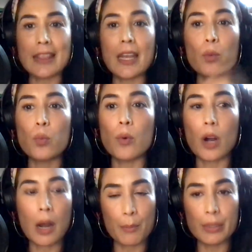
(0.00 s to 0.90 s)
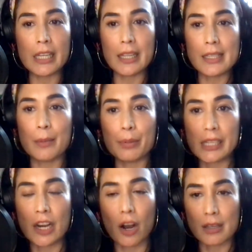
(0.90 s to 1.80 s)
and then completely
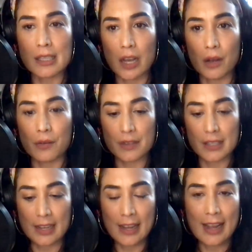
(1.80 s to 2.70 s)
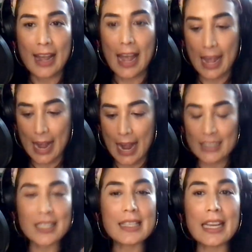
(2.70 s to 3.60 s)
deplete ourselves.
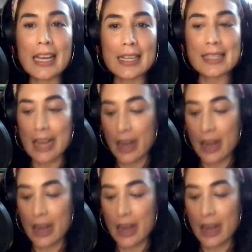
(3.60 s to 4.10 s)
I just think it